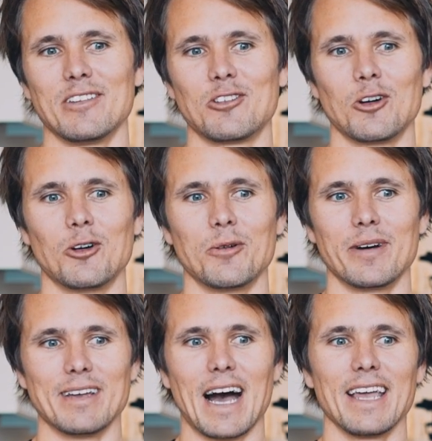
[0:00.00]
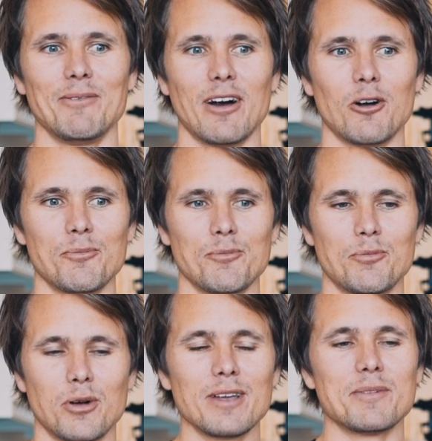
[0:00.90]
So I
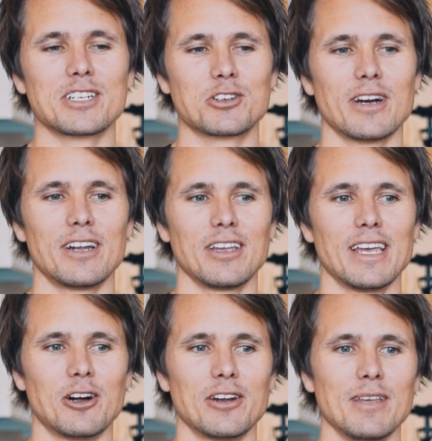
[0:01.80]
pretty much try to get on